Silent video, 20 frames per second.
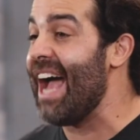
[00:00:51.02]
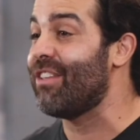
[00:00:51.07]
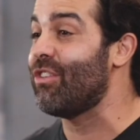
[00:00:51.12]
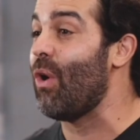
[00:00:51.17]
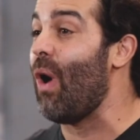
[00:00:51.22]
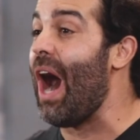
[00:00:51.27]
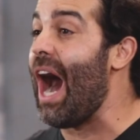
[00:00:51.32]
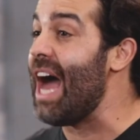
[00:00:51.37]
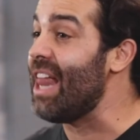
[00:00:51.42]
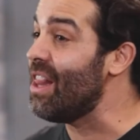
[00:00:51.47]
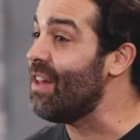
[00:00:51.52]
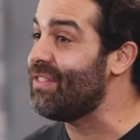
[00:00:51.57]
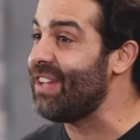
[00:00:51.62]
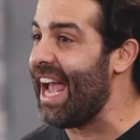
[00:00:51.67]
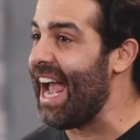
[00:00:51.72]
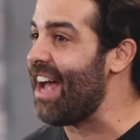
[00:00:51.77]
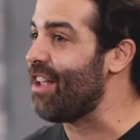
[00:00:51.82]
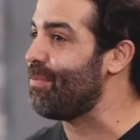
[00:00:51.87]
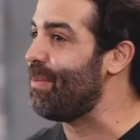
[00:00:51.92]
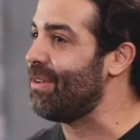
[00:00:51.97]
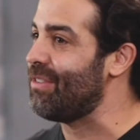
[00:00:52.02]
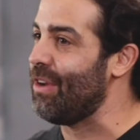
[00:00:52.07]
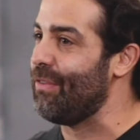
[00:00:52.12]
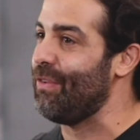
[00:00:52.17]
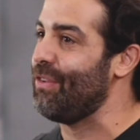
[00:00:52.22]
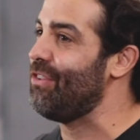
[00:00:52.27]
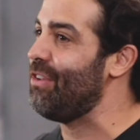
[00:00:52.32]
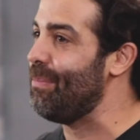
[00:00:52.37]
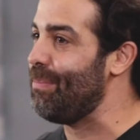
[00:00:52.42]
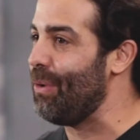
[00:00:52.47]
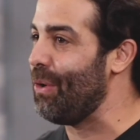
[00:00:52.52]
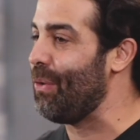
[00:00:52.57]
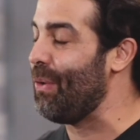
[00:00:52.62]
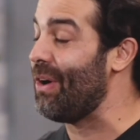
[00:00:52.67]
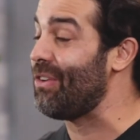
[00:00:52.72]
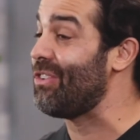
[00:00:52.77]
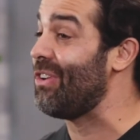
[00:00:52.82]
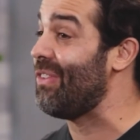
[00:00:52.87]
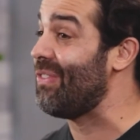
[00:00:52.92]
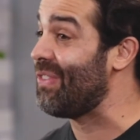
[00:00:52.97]
And so I love to ask myself a simple
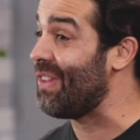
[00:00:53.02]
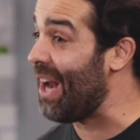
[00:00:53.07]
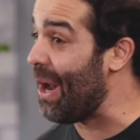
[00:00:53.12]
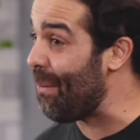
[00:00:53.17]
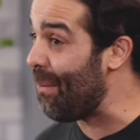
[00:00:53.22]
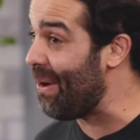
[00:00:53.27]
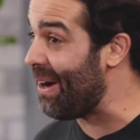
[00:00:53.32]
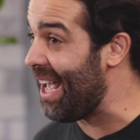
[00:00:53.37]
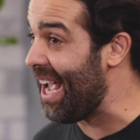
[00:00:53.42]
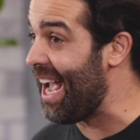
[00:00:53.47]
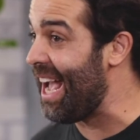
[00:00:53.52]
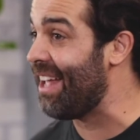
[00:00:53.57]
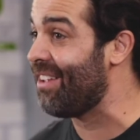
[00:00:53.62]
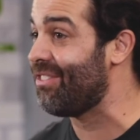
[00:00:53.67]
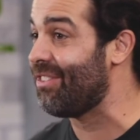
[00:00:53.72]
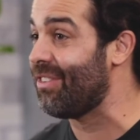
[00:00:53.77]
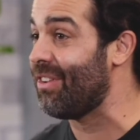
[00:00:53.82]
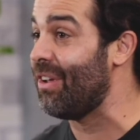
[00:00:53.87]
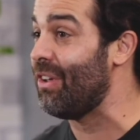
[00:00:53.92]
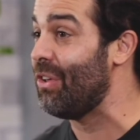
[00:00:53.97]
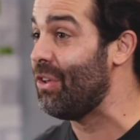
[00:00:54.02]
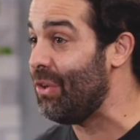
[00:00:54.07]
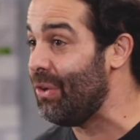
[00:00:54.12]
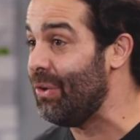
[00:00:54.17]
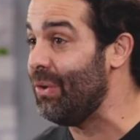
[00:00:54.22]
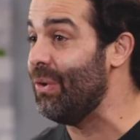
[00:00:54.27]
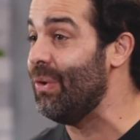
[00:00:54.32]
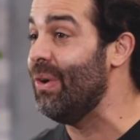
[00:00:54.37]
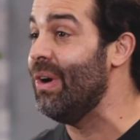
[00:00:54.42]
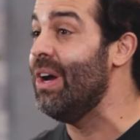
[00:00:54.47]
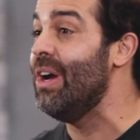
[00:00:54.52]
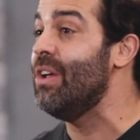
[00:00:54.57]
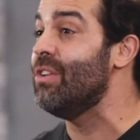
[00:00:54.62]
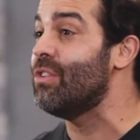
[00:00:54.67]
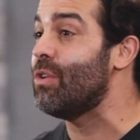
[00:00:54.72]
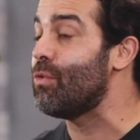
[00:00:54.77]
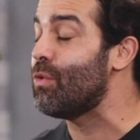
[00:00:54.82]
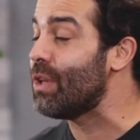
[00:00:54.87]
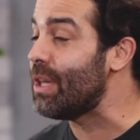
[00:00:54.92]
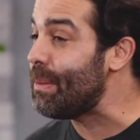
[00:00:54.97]
question that I want to ask you
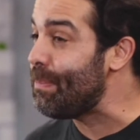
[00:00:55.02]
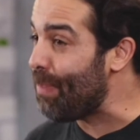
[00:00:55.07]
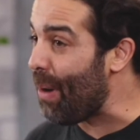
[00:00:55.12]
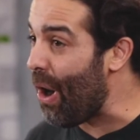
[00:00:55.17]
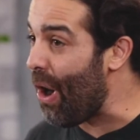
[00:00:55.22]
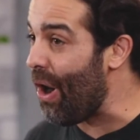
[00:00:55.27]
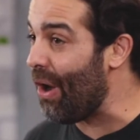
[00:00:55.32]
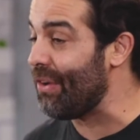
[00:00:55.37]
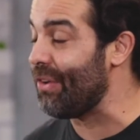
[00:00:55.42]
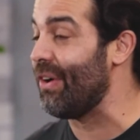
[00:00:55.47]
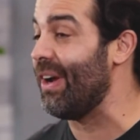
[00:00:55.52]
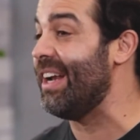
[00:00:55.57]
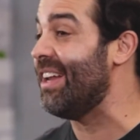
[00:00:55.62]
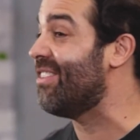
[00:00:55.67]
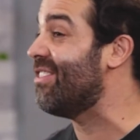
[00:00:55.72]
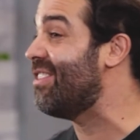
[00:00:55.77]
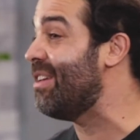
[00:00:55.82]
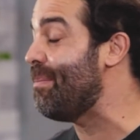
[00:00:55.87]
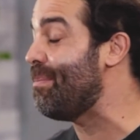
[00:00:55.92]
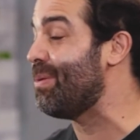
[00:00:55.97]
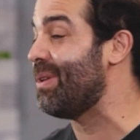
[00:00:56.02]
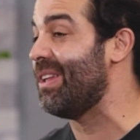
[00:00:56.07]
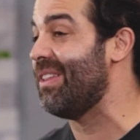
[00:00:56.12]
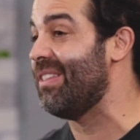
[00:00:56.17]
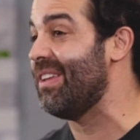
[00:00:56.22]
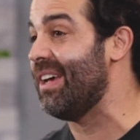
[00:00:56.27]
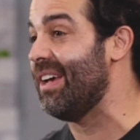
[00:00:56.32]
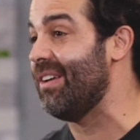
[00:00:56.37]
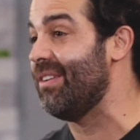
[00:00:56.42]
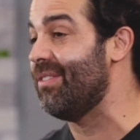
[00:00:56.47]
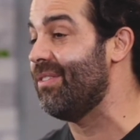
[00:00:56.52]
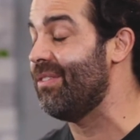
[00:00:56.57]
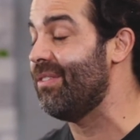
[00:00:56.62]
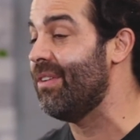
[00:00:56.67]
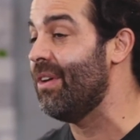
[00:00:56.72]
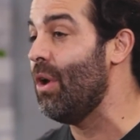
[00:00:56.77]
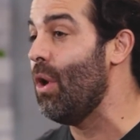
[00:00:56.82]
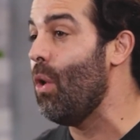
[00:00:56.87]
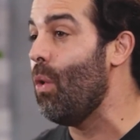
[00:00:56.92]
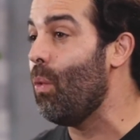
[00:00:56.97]
to really ponder. And it's simply
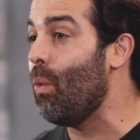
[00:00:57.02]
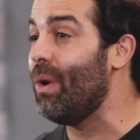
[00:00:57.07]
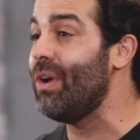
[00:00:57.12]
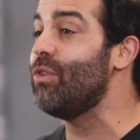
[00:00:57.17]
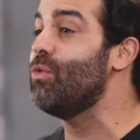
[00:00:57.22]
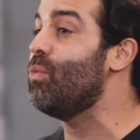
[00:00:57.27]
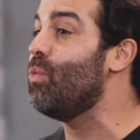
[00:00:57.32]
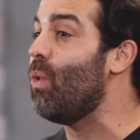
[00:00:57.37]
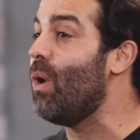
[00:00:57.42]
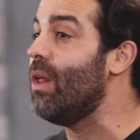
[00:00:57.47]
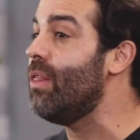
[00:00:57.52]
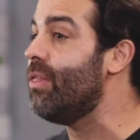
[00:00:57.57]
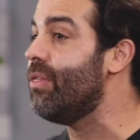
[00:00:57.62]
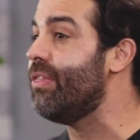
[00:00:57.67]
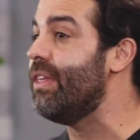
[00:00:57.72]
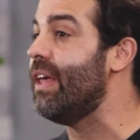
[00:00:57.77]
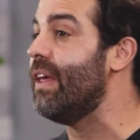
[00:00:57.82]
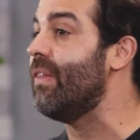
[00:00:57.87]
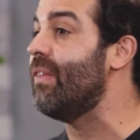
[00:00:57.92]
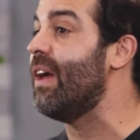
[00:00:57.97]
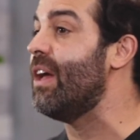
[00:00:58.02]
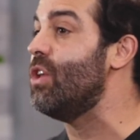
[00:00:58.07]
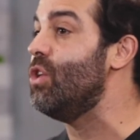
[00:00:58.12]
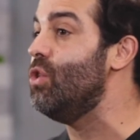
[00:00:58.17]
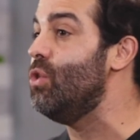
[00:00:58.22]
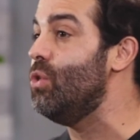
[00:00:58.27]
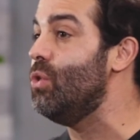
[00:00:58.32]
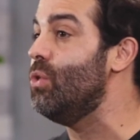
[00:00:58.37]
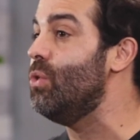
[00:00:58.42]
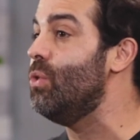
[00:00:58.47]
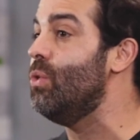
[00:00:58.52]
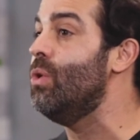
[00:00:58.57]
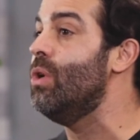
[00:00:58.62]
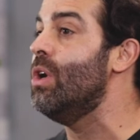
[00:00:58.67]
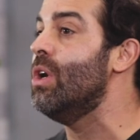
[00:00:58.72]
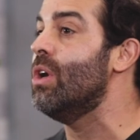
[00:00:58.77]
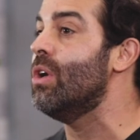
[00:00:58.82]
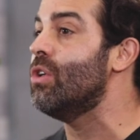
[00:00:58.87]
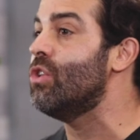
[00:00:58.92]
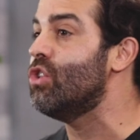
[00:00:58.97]
this What is one thing that you
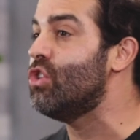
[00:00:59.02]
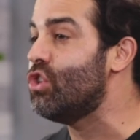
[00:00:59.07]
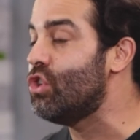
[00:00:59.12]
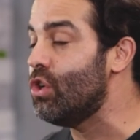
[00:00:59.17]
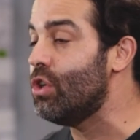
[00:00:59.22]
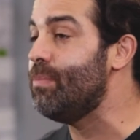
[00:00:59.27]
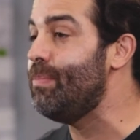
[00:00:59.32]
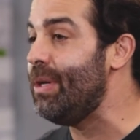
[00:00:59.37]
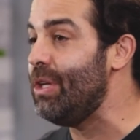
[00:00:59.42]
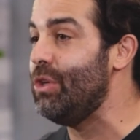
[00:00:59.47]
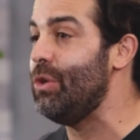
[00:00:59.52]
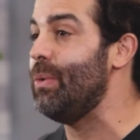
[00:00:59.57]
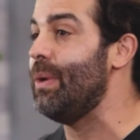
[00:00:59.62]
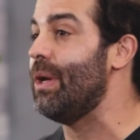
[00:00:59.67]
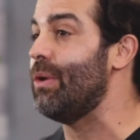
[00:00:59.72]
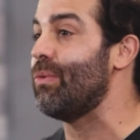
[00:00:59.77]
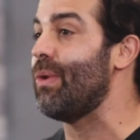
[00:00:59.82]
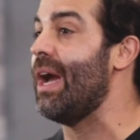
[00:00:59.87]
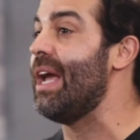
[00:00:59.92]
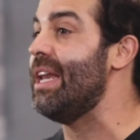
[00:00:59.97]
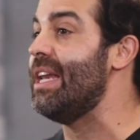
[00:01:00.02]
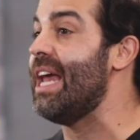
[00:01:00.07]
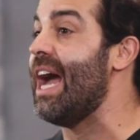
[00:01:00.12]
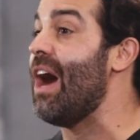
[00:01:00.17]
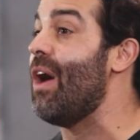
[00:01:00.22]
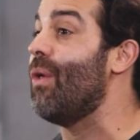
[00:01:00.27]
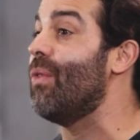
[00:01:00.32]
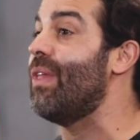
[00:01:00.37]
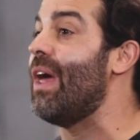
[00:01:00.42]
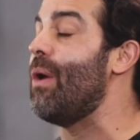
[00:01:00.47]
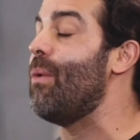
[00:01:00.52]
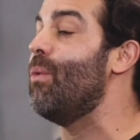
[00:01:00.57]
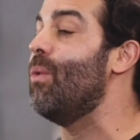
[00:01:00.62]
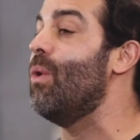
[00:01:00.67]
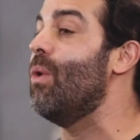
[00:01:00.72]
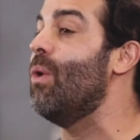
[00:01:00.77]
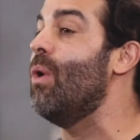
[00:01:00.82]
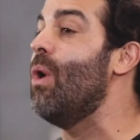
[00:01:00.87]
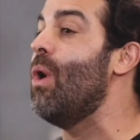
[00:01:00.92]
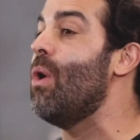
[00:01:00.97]
should be doing right now that
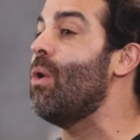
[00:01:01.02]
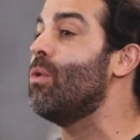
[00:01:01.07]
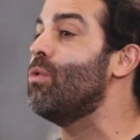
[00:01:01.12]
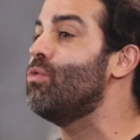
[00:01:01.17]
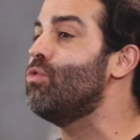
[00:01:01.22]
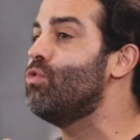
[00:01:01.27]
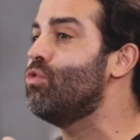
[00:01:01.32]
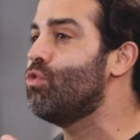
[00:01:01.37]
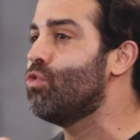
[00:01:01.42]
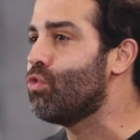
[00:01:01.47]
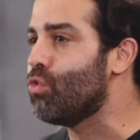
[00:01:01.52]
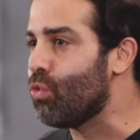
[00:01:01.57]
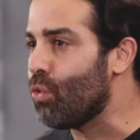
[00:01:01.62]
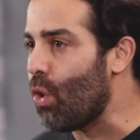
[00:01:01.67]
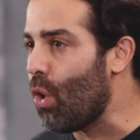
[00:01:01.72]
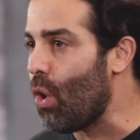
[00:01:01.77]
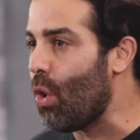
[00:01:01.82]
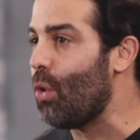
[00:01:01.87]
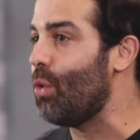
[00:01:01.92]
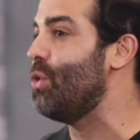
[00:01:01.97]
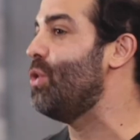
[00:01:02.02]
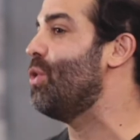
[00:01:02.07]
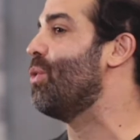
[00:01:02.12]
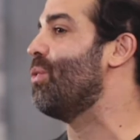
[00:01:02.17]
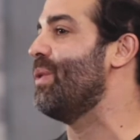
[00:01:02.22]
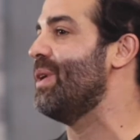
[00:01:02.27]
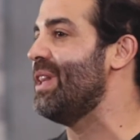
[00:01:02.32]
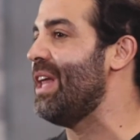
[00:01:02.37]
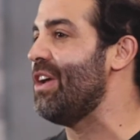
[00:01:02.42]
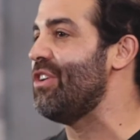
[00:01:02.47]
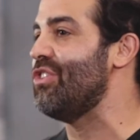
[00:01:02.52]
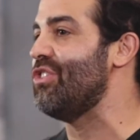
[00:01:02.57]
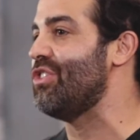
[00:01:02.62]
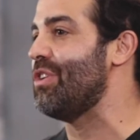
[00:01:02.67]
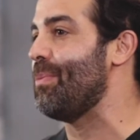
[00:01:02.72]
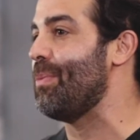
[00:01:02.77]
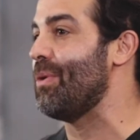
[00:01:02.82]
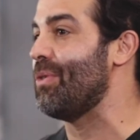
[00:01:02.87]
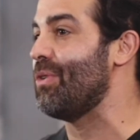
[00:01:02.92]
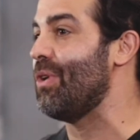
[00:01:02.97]
will grow your
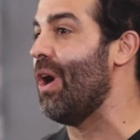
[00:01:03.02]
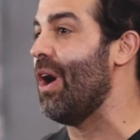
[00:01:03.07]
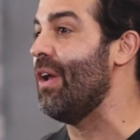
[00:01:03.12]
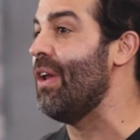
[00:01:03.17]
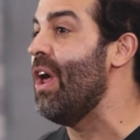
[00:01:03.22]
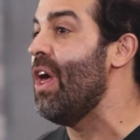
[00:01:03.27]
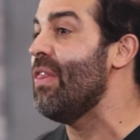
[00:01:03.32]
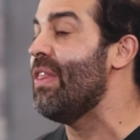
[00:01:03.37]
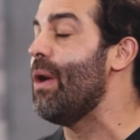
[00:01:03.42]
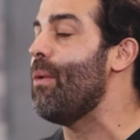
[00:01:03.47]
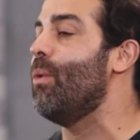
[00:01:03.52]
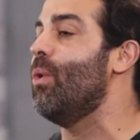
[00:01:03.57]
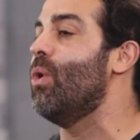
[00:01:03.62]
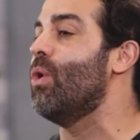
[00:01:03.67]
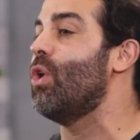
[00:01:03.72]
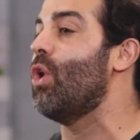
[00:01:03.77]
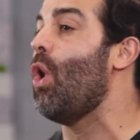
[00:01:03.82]
relationship with God, that will